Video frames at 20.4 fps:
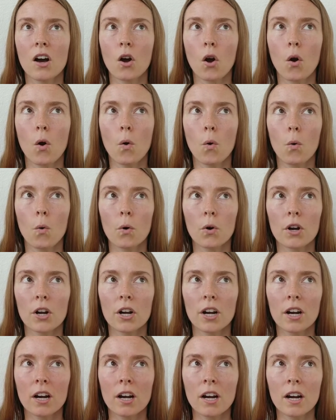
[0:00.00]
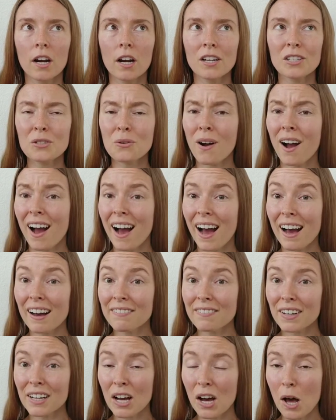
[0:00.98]
a quarter to a
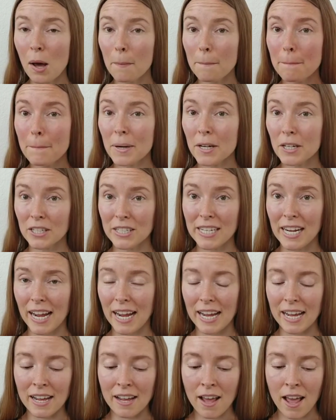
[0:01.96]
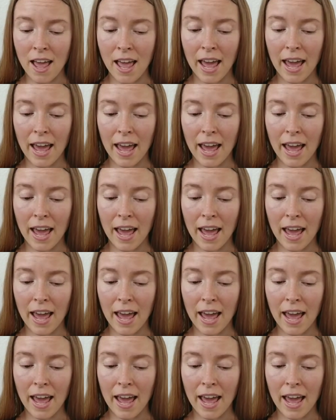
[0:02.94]
half a cup per day.